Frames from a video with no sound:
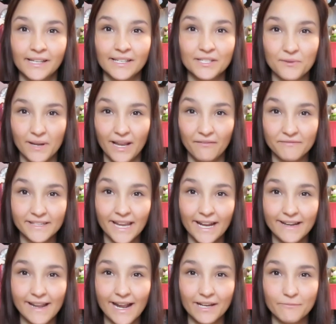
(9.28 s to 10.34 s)
So I have
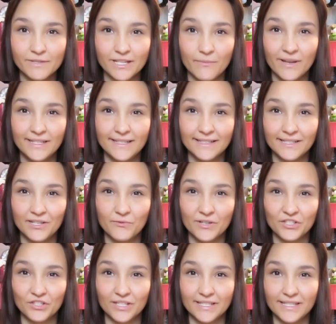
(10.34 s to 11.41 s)
ten items on my Disney
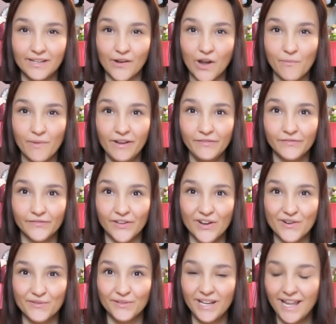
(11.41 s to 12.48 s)
wish list here on my
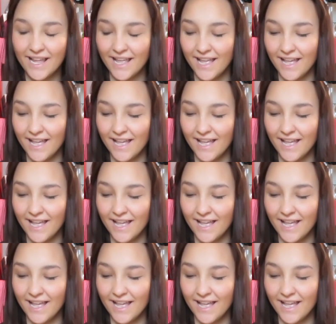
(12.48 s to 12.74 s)
phone.